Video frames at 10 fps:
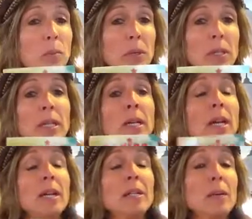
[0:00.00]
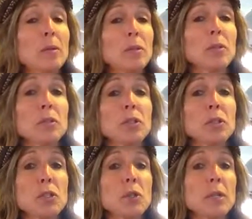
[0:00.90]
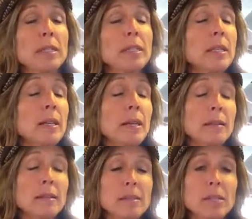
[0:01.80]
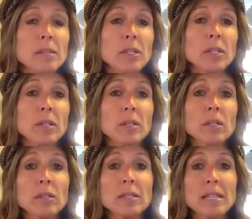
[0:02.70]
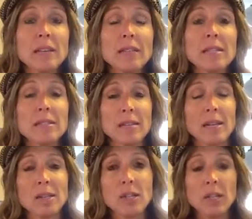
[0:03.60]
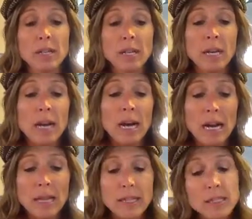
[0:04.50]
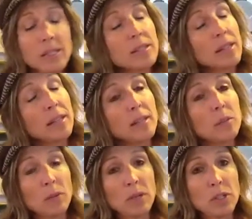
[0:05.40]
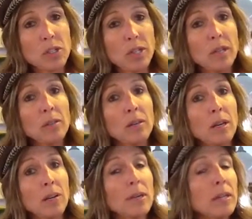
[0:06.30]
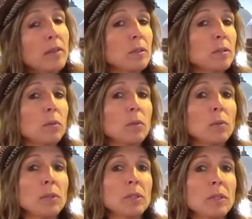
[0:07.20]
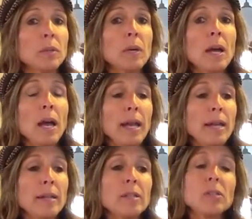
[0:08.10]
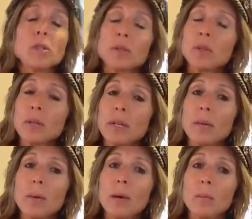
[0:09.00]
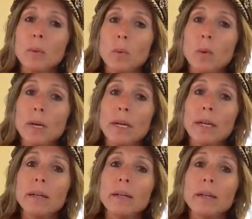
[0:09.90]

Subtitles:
book on the Iowa Children's Choice list this year is called Saving Zasha. This is set in Russia, right after World War II, and it's the story about a boy